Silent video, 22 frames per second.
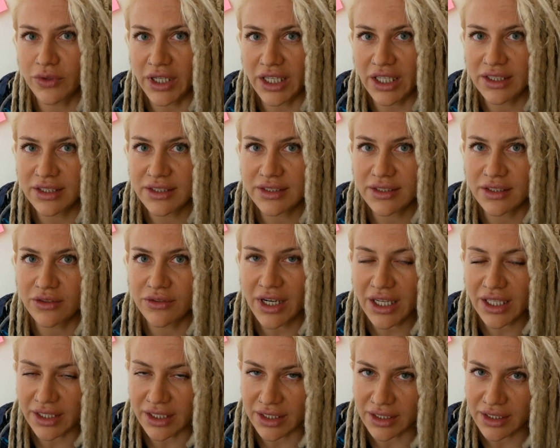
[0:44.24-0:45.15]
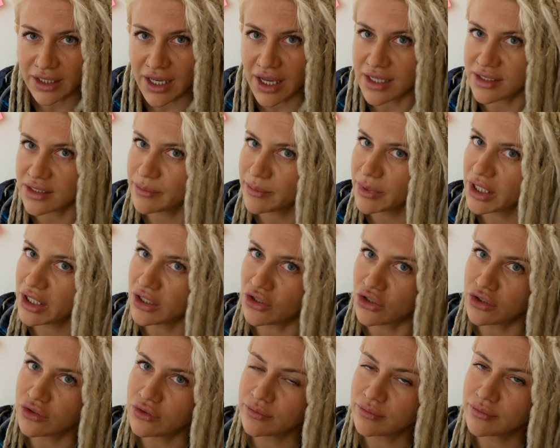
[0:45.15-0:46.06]
to race a rally as a
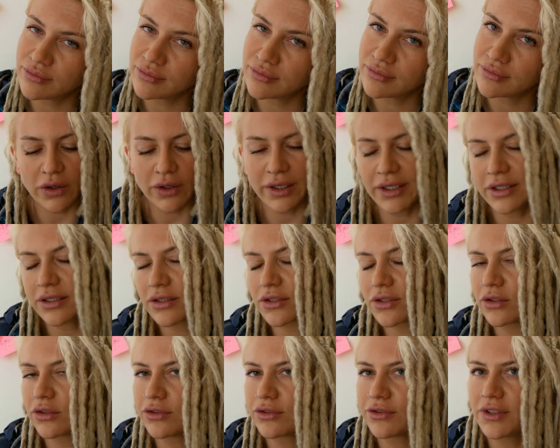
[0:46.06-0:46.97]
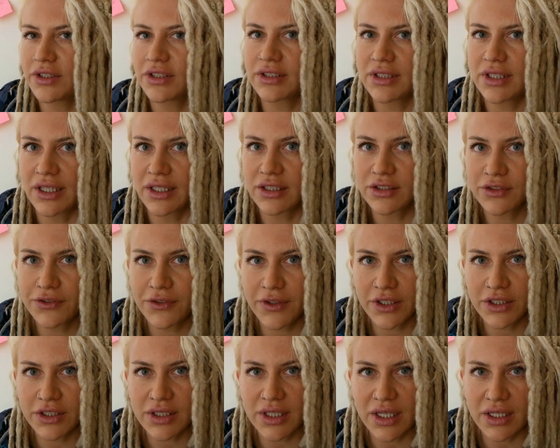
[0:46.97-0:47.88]
beginner. Okay, so first things
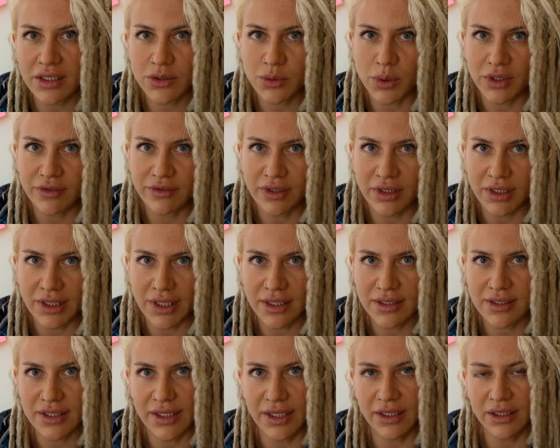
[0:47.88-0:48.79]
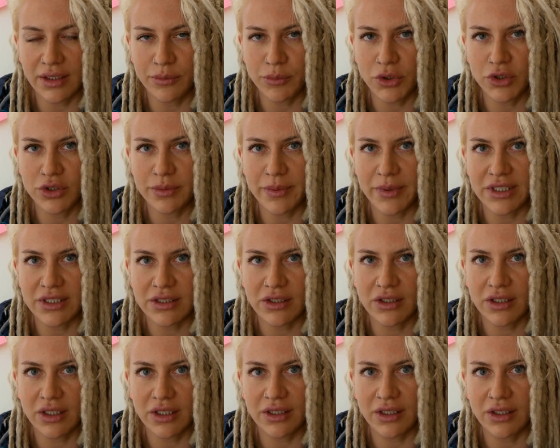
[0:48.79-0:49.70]
first, entry fee. That's like the most
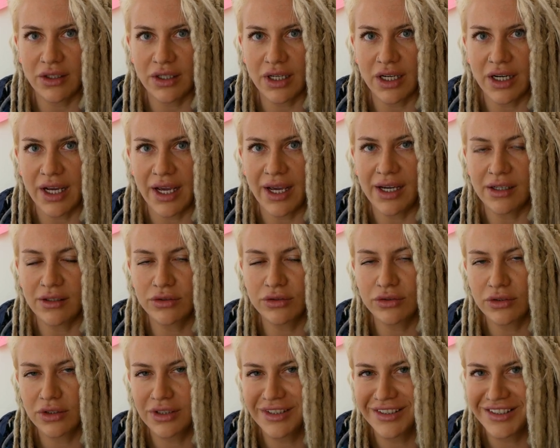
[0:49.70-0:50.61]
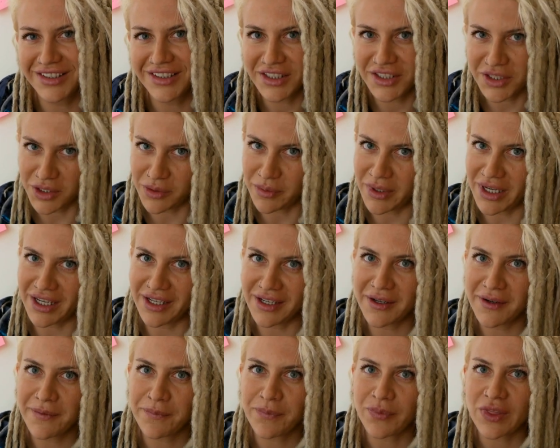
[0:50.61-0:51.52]
basic thing that you kind of have to
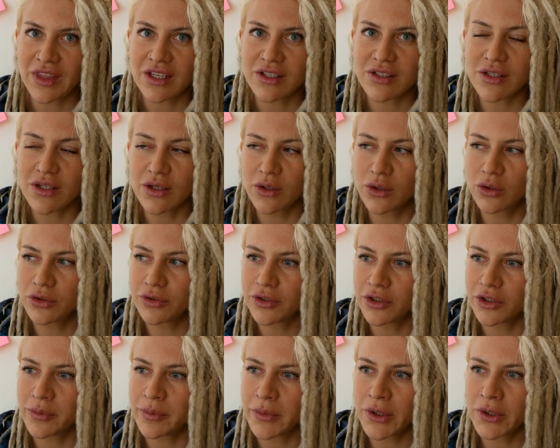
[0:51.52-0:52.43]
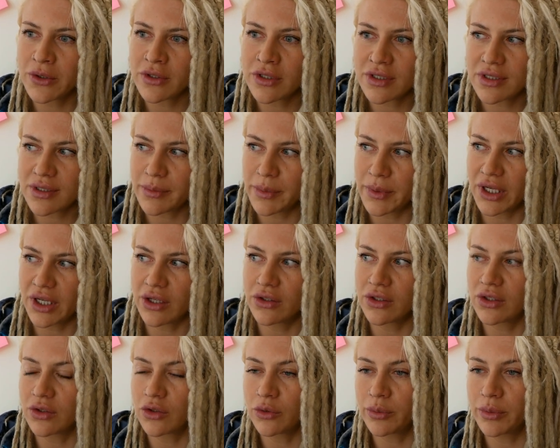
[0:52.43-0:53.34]
pay. So for most
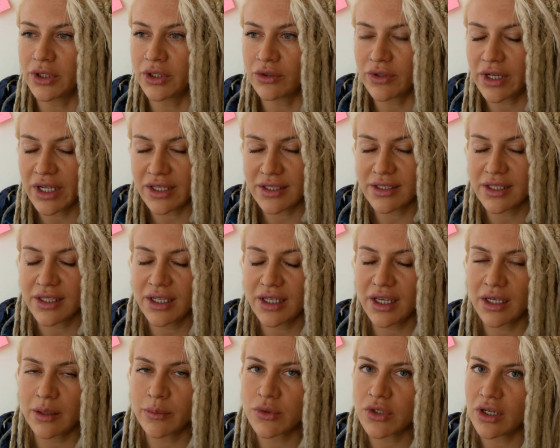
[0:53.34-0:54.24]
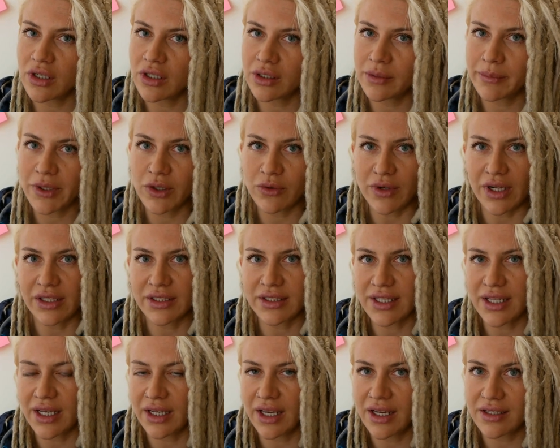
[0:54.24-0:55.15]
bigger European rallies, and again, I'm talking about
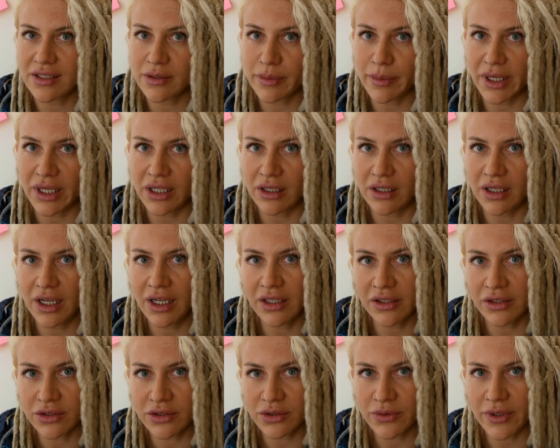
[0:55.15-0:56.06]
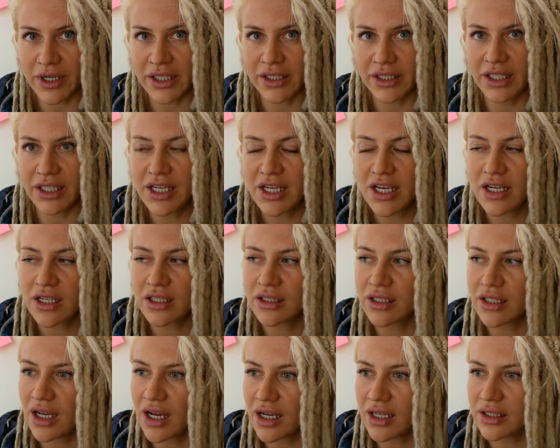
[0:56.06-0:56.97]
rallies like Hispania and Hellas Rally,
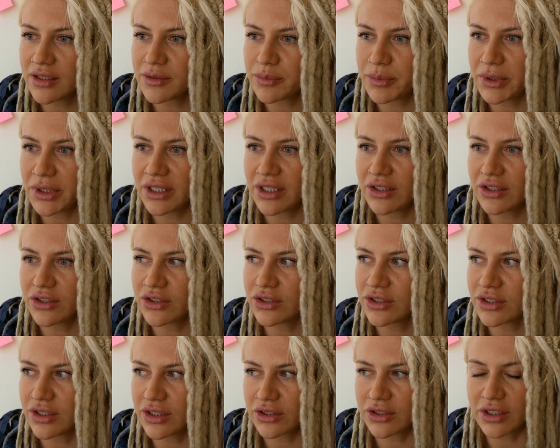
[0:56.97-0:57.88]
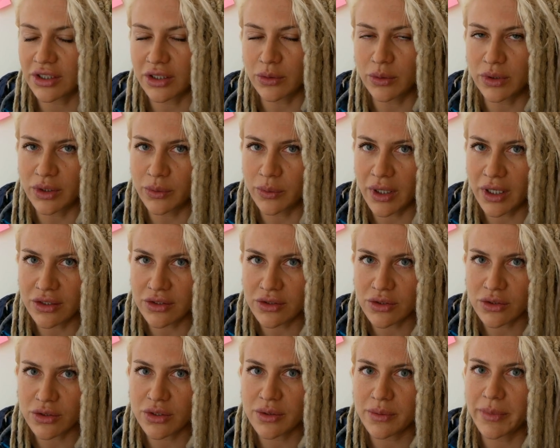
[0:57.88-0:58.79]
not because they're the only
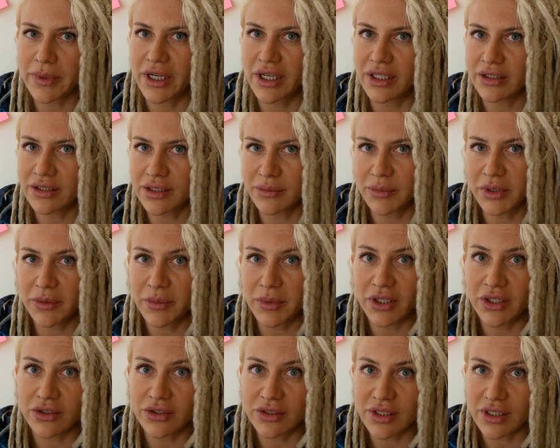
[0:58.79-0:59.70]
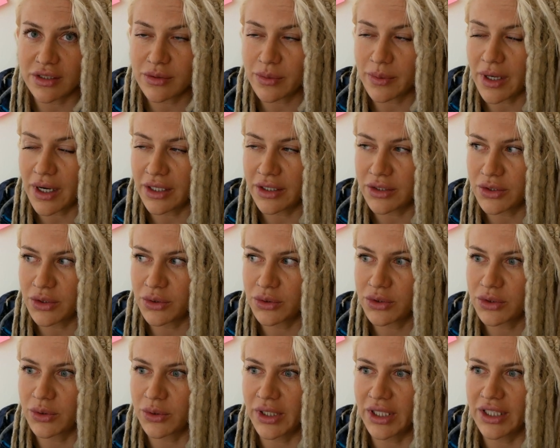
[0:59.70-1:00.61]
ones, but simply because that's what I
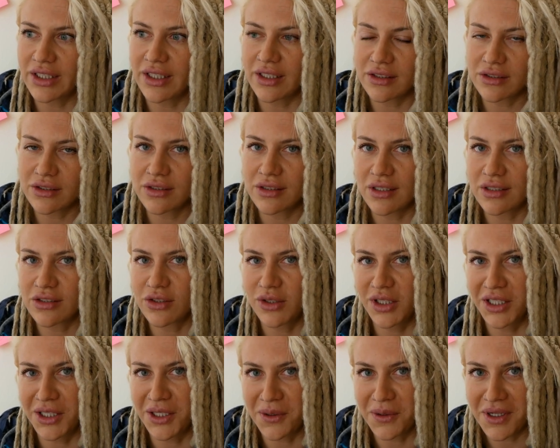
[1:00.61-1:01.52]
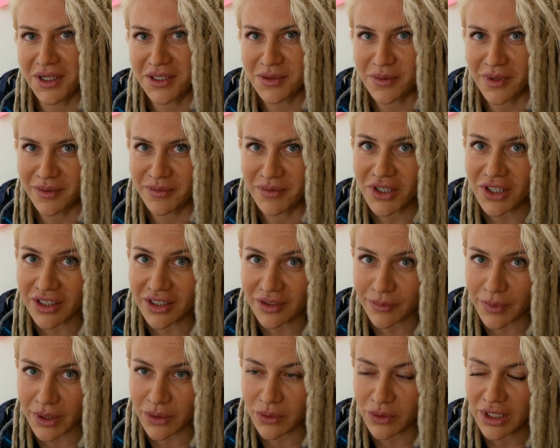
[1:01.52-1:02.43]
do. So like, that's all I know. That's what I'm
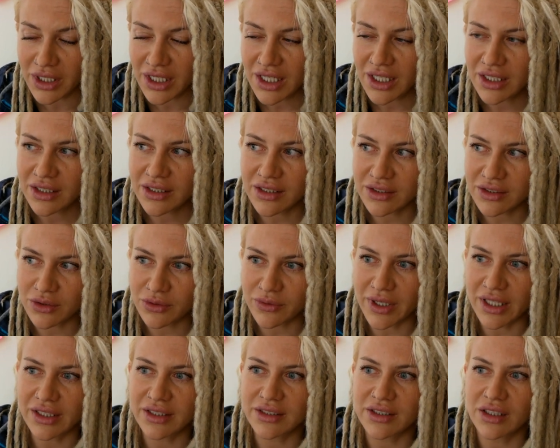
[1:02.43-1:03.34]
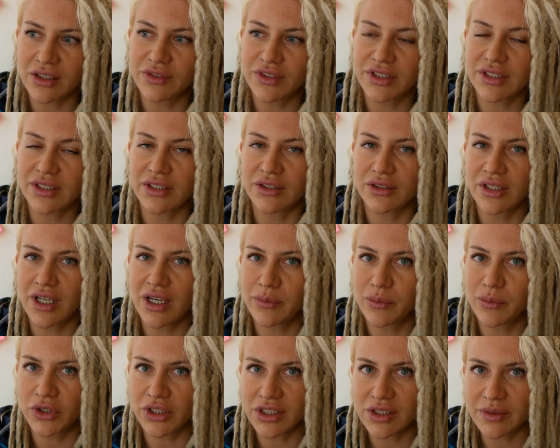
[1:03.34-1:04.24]
talking about. Desert rallies obviously are a
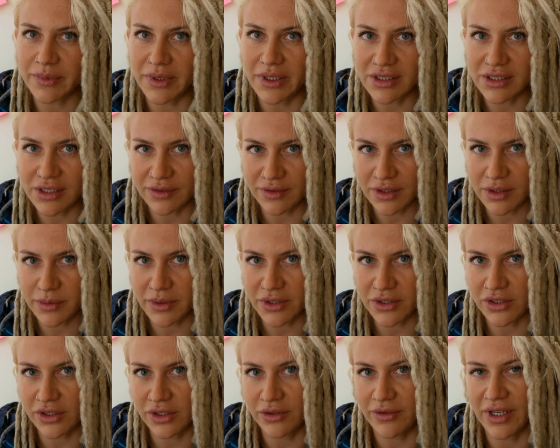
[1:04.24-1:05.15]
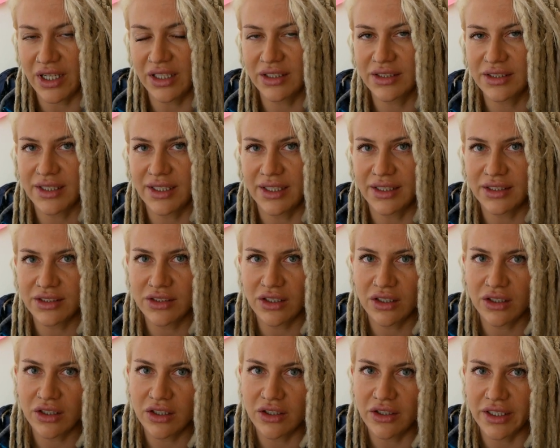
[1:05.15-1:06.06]
more expensive, especially rallies like
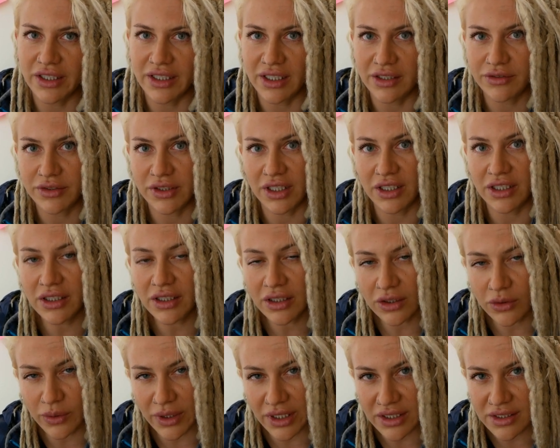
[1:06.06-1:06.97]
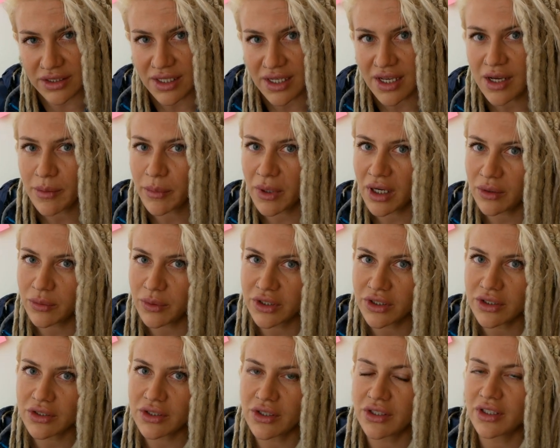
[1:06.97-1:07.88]
Dakar and Africa Eco Race, but
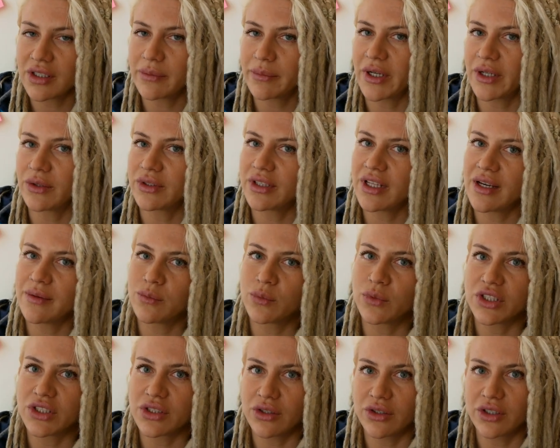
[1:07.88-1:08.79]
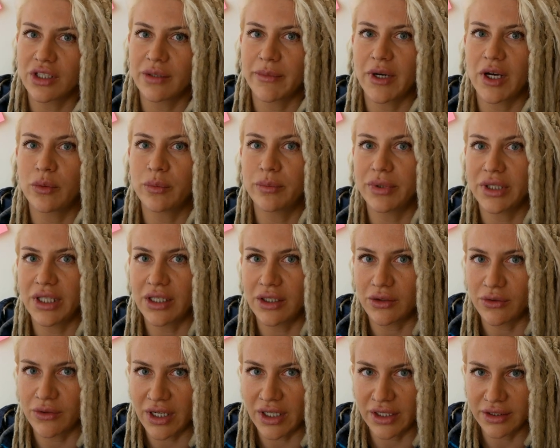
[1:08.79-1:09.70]
we're not talking about them. We're talking about
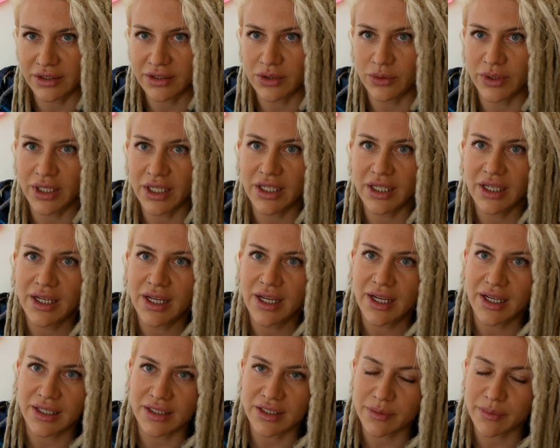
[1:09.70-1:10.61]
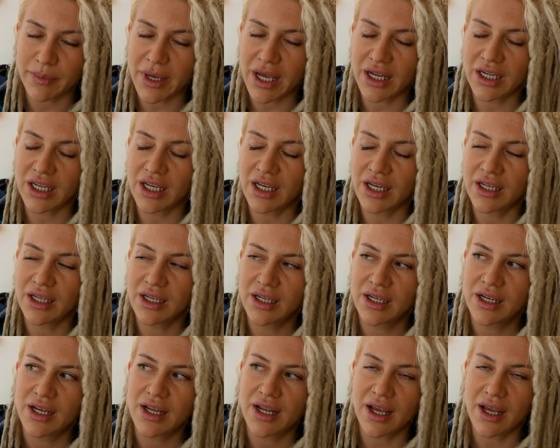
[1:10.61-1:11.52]
beginner rallies. So again, Hispania
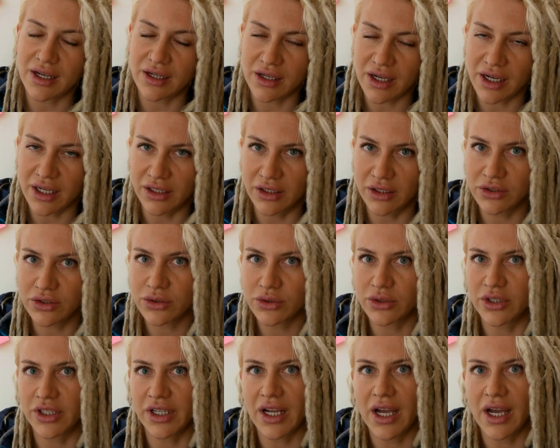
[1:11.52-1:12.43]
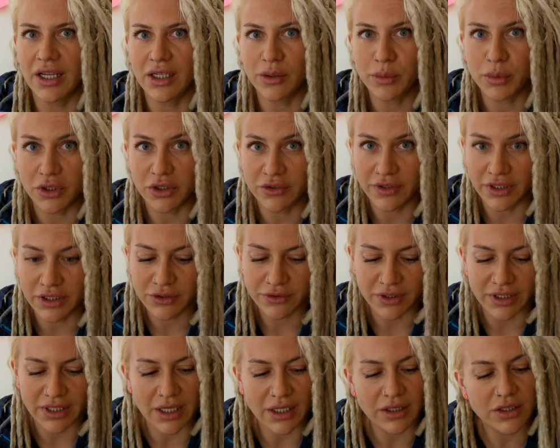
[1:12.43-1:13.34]
and Hellas are kind of perfect
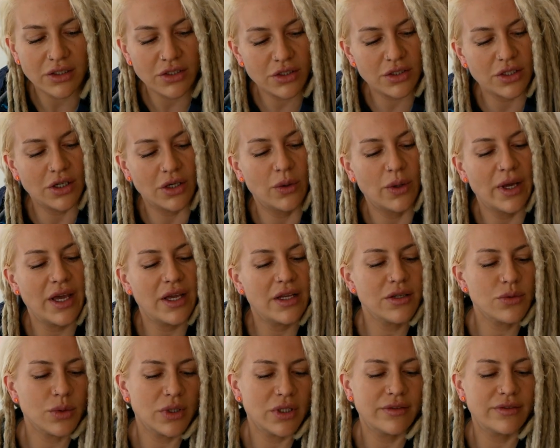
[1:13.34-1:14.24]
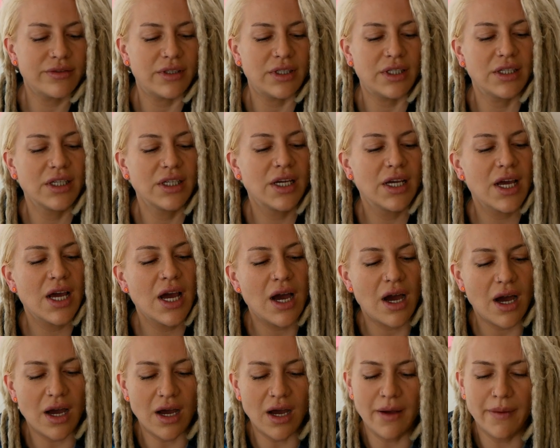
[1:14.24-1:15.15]
for that. So entry fee,
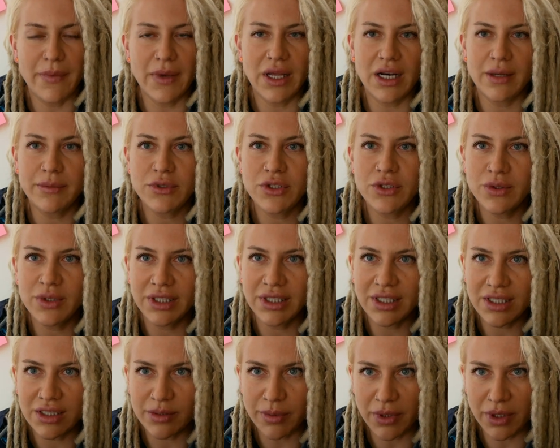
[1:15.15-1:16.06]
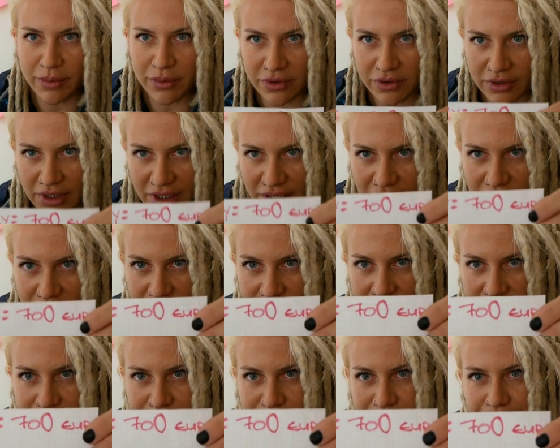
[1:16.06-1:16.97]
and I'm doing these paper
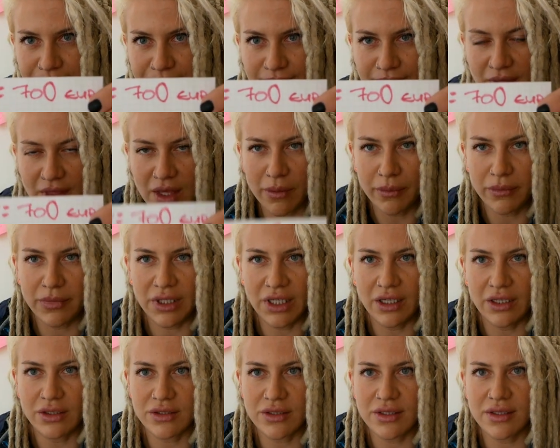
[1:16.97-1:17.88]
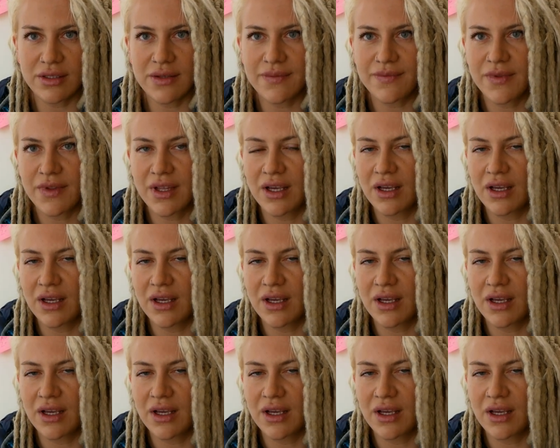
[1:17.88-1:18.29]
things because